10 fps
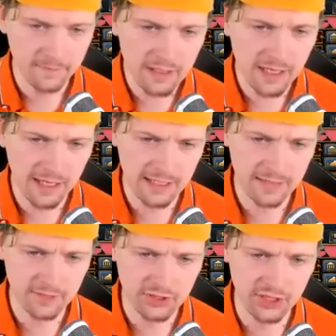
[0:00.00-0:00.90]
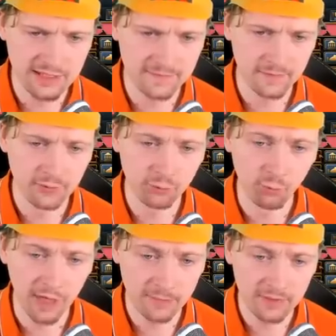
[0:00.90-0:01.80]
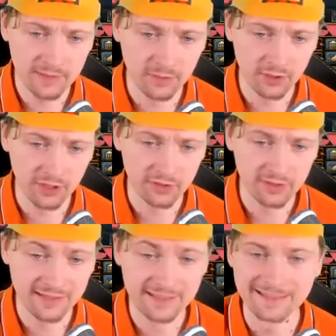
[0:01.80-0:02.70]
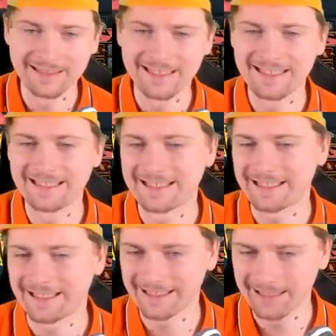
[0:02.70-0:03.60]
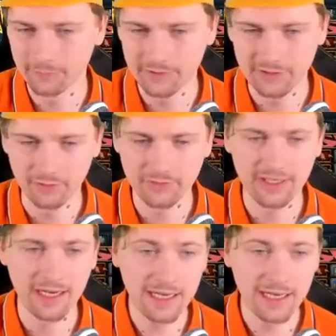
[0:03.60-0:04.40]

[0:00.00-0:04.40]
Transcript: I think I have a chance even to wipe these Burgundians in Nizza. That was close.